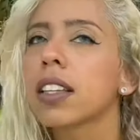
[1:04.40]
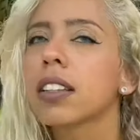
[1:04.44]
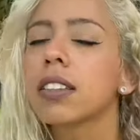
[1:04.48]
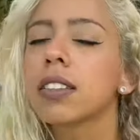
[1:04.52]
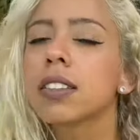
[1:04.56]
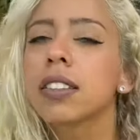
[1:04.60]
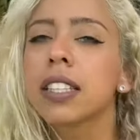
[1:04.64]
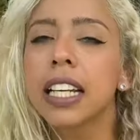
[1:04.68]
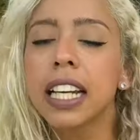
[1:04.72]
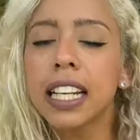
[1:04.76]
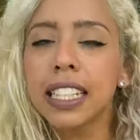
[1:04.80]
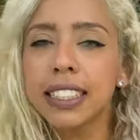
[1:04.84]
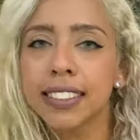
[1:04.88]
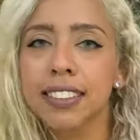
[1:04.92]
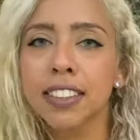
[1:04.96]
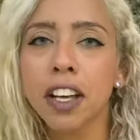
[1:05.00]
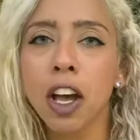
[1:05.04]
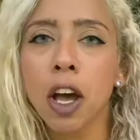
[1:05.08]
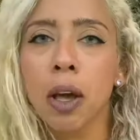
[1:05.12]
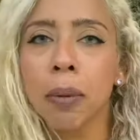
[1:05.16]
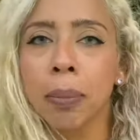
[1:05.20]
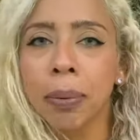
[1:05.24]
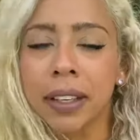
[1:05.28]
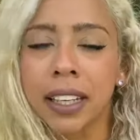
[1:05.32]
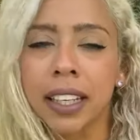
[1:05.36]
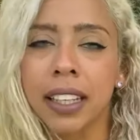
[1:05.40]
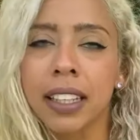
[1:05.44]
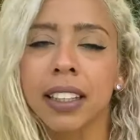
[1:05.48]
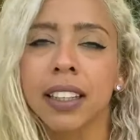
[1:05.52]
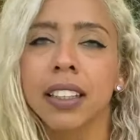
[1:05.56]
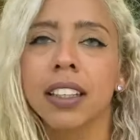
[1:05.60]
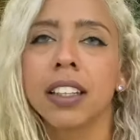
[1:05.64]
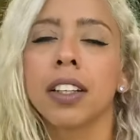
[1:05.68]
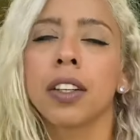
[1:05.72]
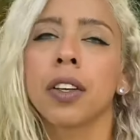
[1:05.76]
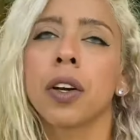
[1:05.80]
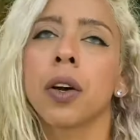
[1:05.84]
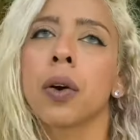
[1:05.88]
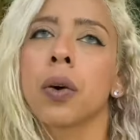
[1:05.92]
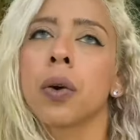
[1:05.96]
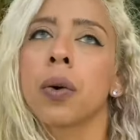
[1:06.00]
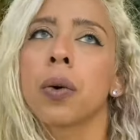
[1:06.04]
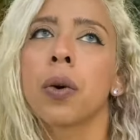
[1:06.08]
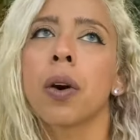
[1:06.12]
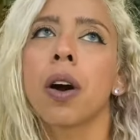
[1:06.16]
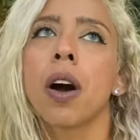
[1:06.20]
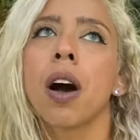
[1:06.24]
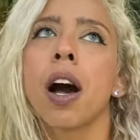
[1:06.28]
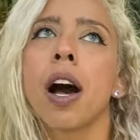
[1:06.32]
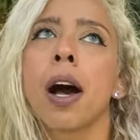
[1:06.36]
today's topic, you
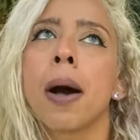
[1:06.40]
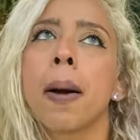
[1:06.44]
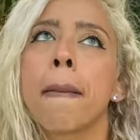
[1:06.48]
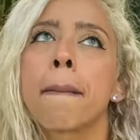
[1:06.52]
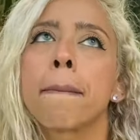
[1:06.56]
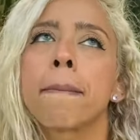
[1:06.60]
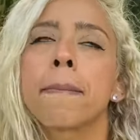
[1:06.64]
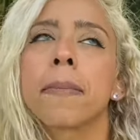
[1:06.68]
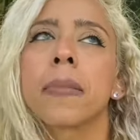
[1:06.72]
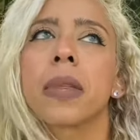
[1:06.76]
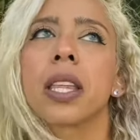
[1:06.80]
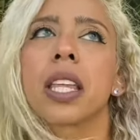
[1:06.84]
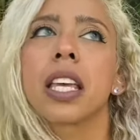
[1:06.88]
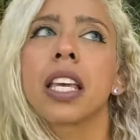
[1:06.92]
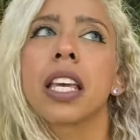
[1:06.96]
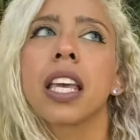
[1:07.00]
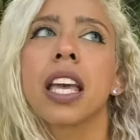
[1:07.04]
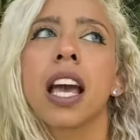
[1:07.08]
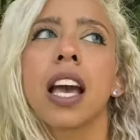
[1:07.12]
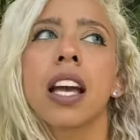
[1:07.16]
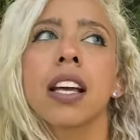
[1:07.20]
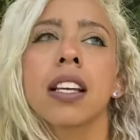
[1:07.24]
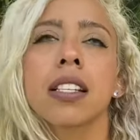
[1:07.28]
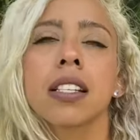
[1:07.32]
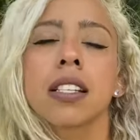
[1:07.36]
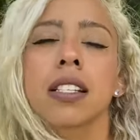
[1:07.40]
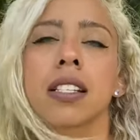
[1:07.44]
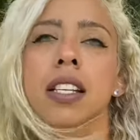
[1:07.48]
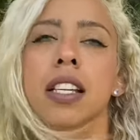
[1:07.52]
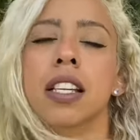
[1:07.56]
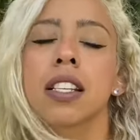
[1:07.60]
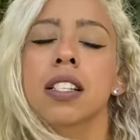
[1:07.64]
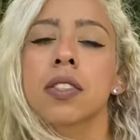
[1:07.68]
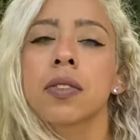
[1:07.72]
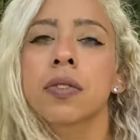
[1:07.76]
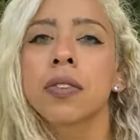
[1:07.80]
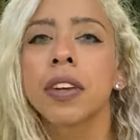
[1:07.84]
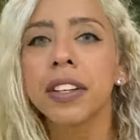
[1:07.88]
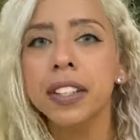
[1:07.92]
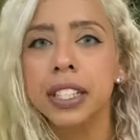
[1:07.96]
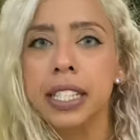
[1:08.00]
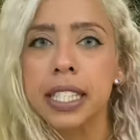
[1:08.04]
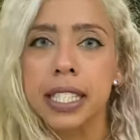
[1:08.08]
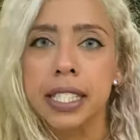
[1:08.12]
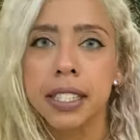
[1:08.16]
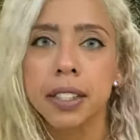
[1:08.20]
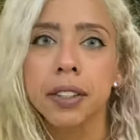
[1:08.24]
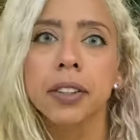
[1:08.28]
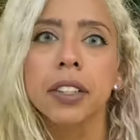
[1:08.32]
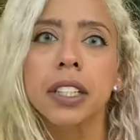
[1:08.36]
know, um, has is very
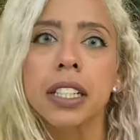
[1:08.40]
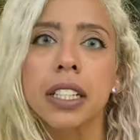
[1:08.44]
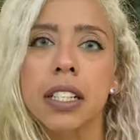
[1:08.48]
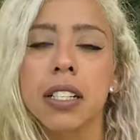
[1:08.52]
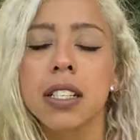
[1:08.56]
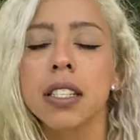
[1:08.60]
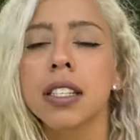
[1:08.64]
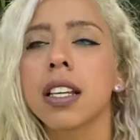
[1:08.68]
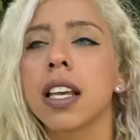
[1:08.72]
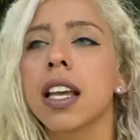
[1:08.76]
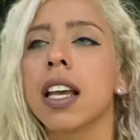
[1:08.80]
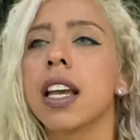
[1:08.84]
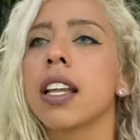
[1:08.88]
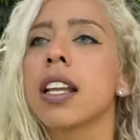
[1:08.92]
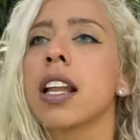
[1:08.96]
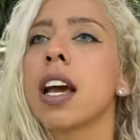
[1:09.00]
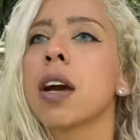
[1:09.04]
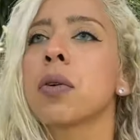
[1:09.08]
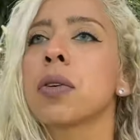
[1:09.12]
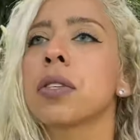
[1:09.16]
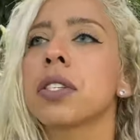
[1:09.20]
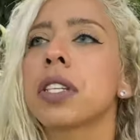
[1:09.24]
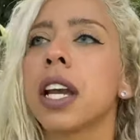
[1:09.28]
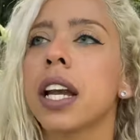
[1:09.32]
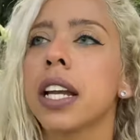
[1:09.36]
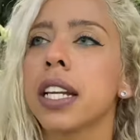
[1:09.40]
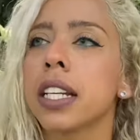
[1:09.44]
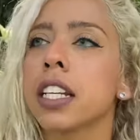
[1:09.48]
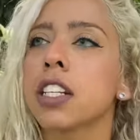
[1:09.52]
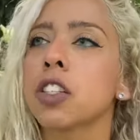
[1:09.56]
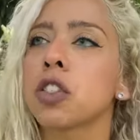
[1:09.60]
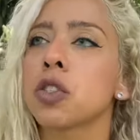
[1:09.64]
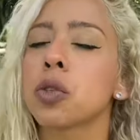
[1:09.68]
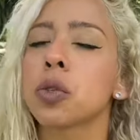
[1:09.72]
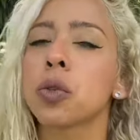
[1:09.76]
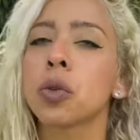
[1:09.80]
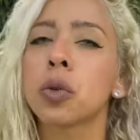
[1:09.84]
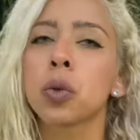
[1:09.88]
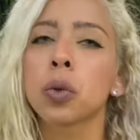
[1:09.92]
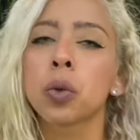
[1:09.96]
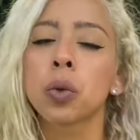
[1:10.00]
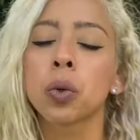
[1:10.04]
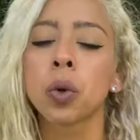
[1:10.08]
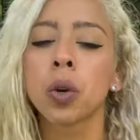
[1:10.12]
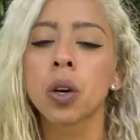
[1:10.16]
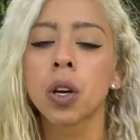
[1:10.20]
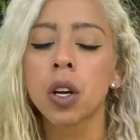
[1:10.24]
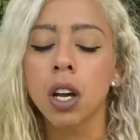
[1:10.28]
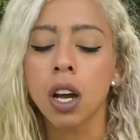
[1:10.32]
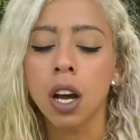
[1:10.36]
serious, and I was guided to
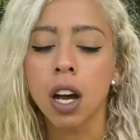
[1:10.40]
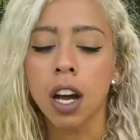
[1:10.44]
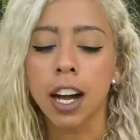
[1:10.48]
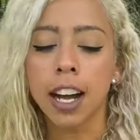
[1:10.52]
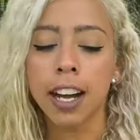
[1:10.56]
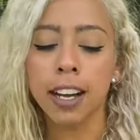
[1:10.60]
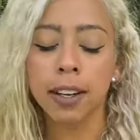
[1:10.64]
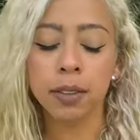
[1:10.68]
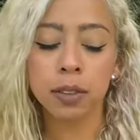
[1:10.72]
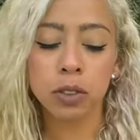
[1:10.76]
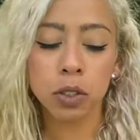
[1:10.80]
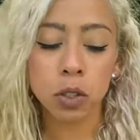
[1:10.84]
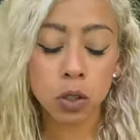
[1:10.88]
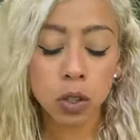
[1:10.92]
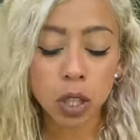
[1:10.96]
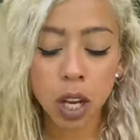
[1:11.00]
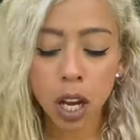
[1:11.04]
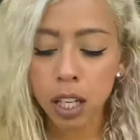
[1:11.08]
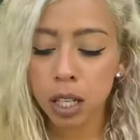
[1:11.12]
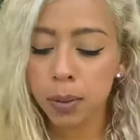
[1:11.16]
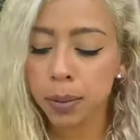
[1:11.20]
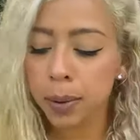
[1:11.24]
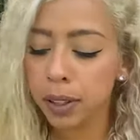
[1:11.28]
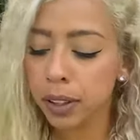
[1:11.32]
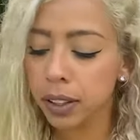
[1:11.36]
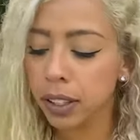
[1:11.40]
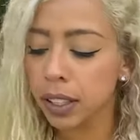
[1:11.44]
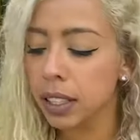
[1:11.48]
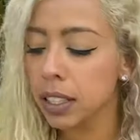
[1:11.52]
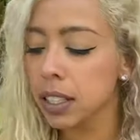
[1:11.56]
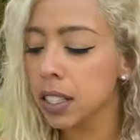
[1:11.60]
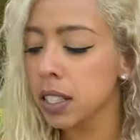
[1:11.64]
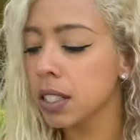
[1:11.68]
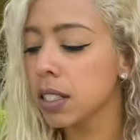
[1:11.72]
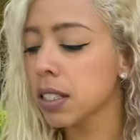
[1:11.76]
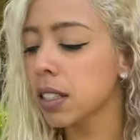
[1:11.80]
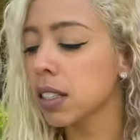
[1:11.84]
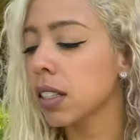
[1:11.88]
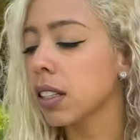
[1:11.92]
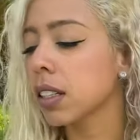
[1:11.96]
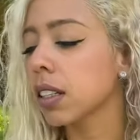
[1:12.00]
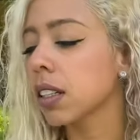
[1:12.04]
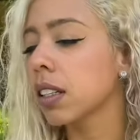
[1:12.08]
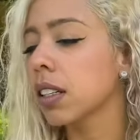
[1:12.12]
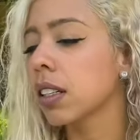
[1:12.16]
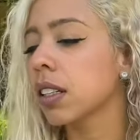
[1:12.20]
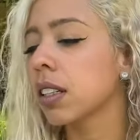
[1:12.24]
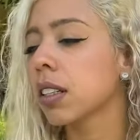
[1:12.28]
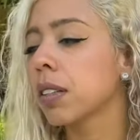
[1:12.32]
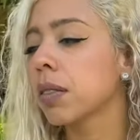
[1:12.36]
uh, to talk about this
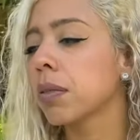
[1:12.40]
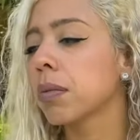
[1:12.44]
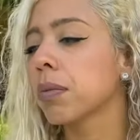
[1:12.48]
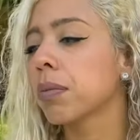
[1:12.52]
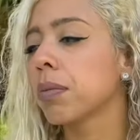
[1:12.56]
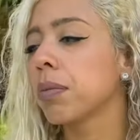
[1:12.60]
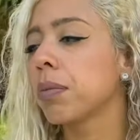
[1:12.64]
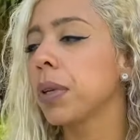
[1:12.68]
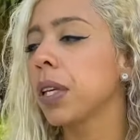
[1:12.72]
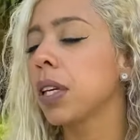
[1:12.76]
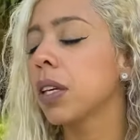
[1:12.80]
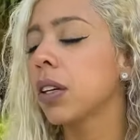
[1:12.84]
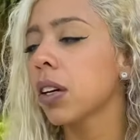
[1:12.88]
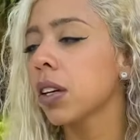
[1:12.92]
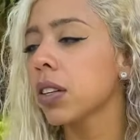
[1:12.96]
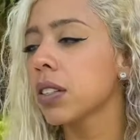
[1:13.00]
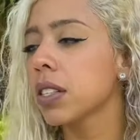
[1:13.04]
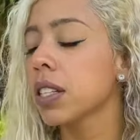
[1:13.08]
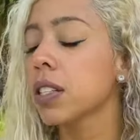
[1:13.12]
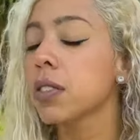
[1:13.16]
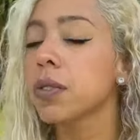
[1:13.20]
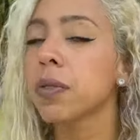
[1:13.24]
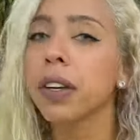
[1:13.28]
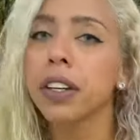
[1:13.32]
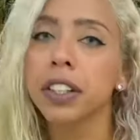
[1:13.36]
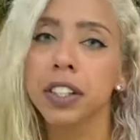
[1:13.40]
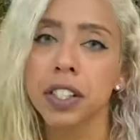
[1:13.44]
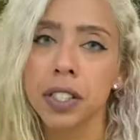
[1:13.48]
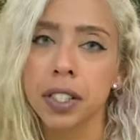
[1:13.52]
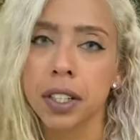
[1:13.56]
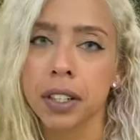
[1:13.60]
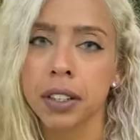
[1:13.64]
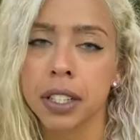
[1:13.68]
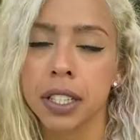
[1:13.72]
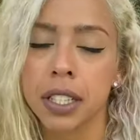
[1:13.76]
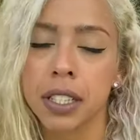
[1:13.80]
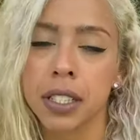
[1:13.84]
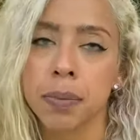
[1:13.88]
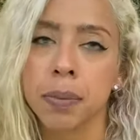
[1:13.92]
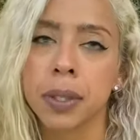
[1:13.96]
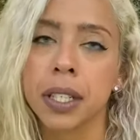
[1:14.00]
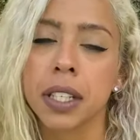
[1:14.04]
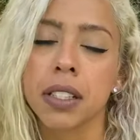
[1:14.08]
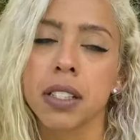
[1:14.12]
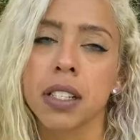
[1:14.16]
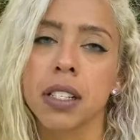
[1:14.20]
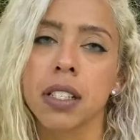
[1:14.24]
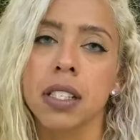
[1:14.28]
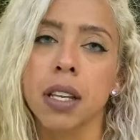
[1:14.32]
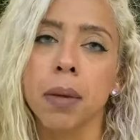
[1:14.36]
because it's very serious
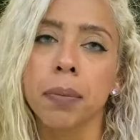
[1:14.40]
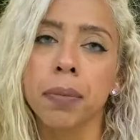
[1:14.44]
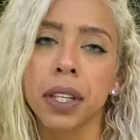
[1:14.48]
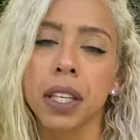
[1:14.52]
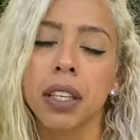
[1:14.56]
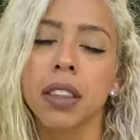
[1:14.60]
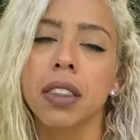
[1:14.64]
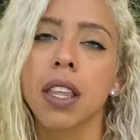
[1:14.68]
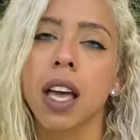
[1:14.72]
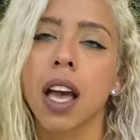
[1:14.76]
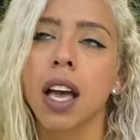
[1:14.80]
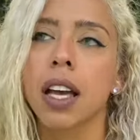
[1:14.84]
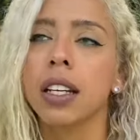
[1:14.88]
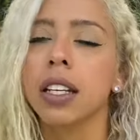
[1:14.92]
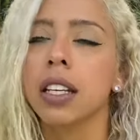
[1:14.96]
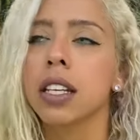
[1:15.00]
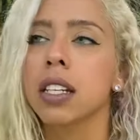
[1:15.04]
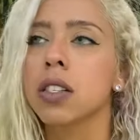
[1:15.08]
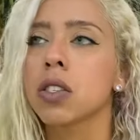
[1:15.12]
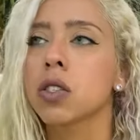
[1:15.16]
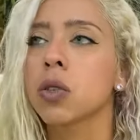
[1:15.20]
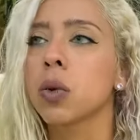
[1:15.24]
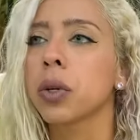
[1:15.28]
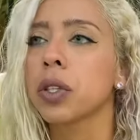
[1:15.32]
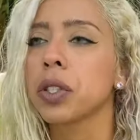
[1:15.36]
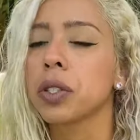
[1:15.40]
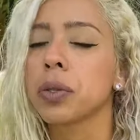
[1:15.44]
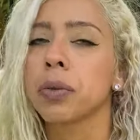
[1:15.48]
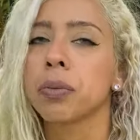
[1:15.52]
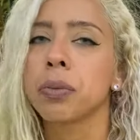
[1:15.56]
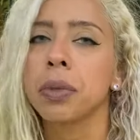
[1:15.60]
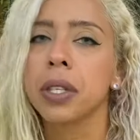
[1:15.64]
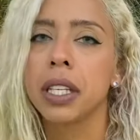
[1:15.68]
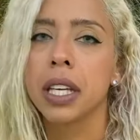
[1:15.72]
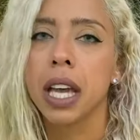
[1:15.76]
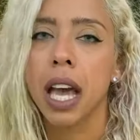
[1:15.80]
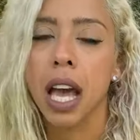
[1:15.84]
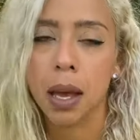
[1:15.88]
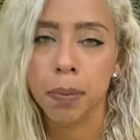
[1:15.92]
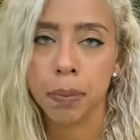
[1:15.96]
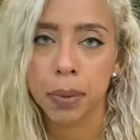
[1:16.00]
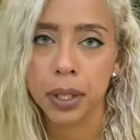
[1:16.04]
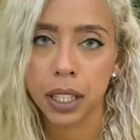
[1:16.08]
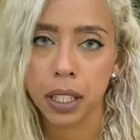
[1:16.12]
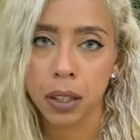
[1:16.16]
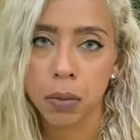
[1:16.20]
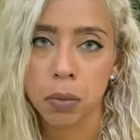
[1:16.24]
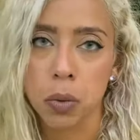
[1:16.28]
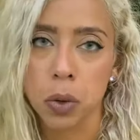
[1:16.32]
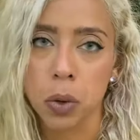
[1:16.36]
because it's something that is going to be
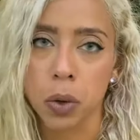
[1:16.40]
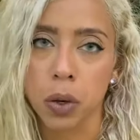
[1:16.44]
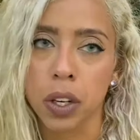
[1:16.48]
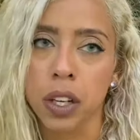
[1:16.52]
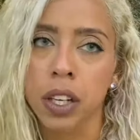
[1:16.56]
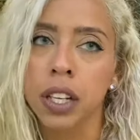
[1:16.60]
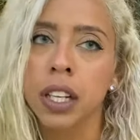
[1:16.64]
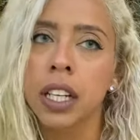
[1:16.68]
happening more.